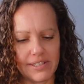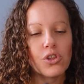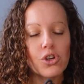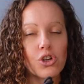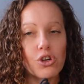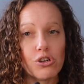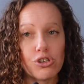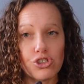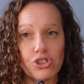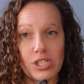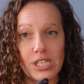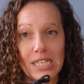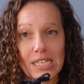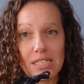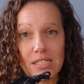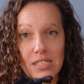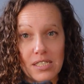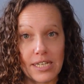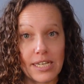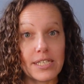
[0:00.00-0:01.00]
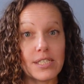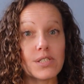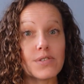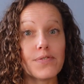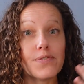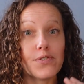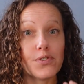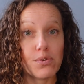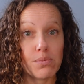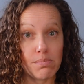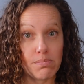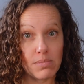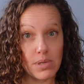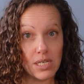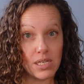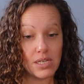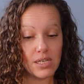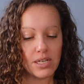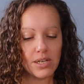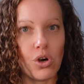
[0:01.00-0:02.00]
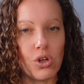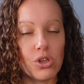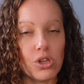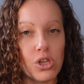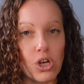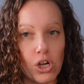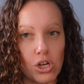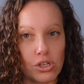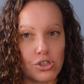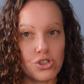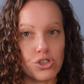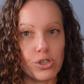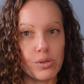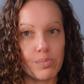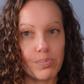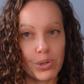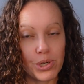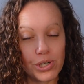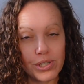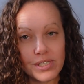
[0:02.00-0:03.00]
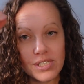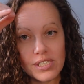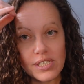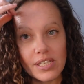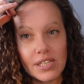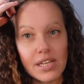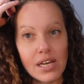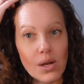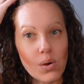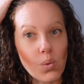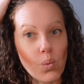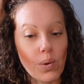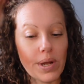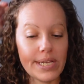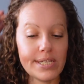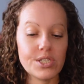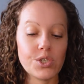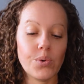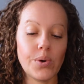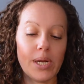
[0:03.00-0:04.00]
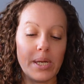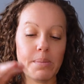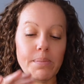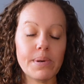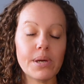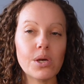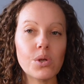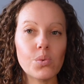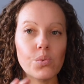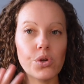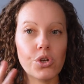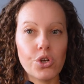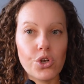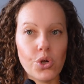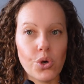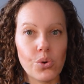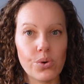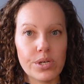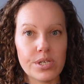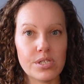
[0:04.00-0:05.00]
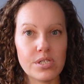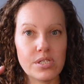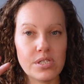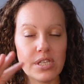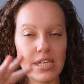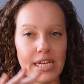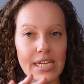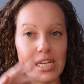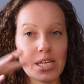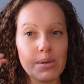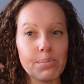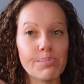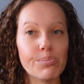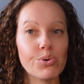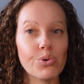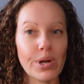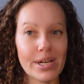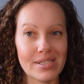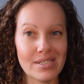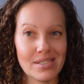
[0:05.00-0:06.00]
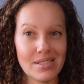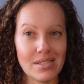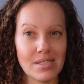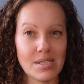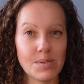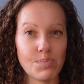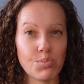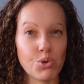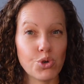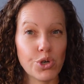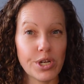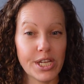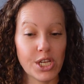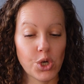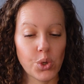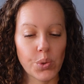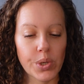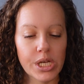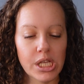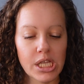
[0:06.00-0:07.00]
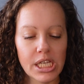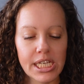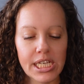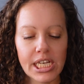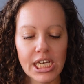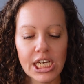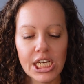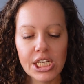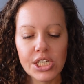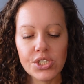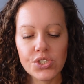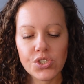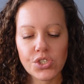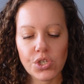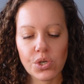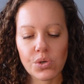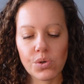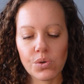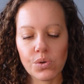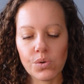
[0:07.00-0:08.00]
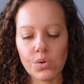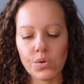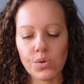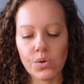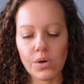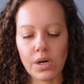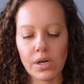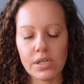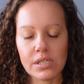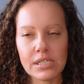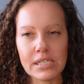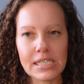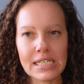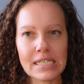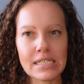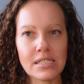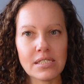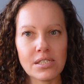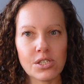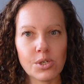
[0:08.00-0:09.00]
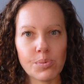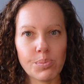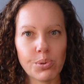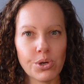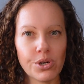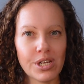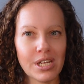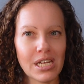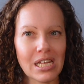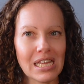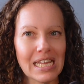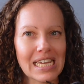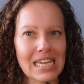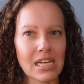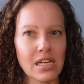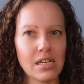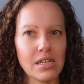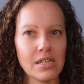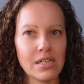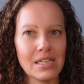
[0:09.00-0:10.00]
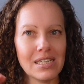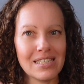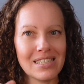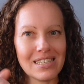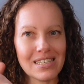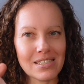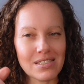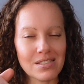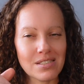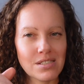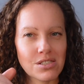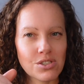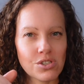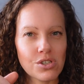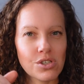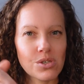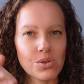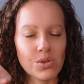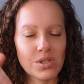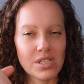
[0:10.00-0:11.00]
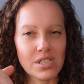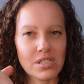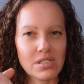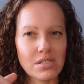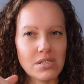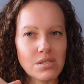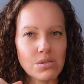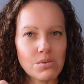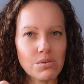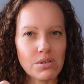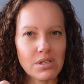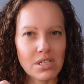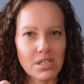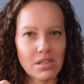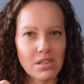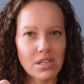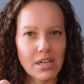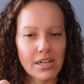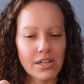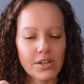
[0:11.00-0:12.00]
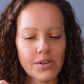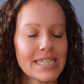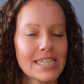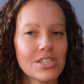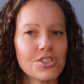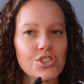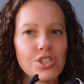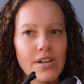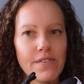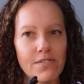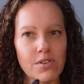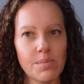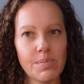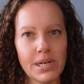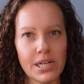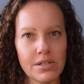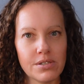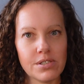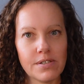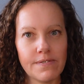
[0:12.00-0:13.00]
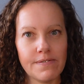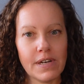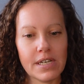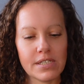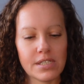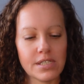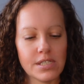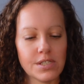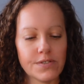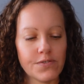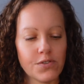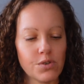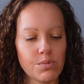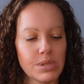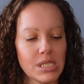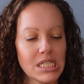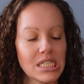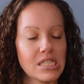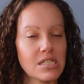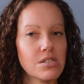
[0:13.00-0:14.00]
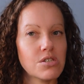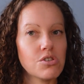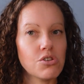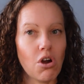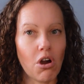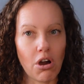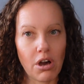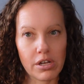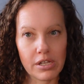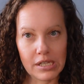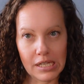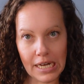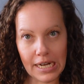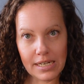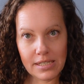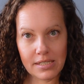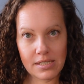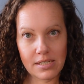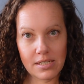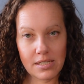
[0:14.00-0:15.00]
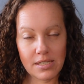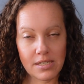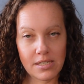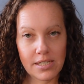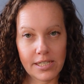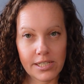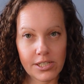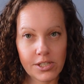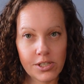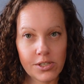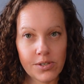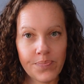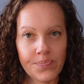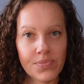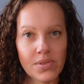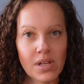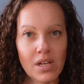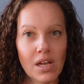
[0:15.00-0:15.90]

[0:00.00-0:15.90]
The cushioning is nice for me. A larger person that weighs quite a bit would notice that it compresses pretty quickly. So consider putting like an insert or an insole in there. Each of the pairs of Vessis for me did not last a year.